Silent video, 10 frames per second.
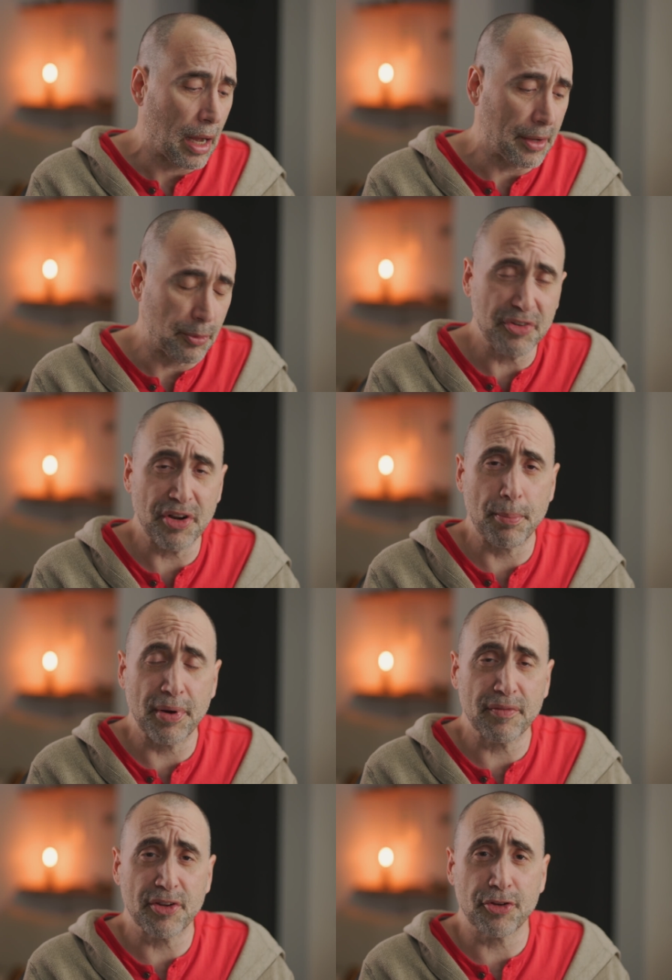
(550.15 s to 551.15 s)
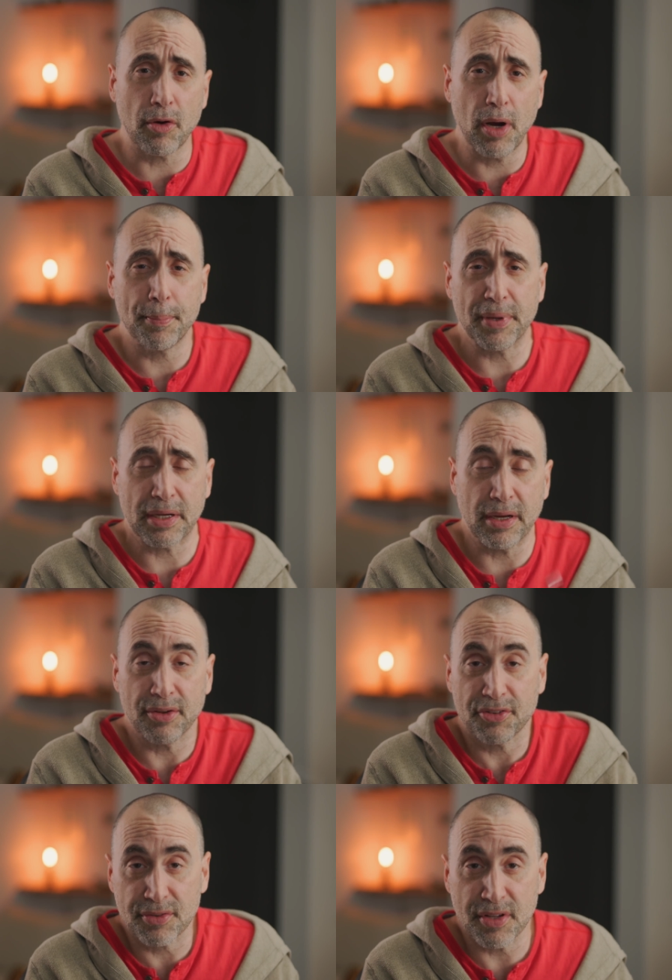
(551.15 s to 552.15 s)
Uh, the reason I bring this all up
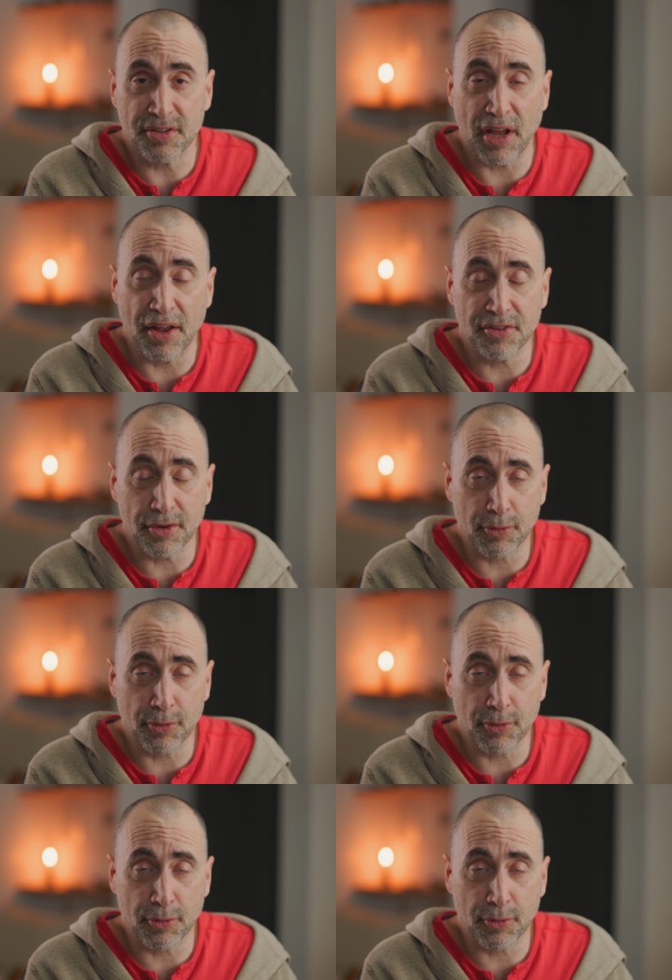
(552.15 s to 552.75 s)
because this has,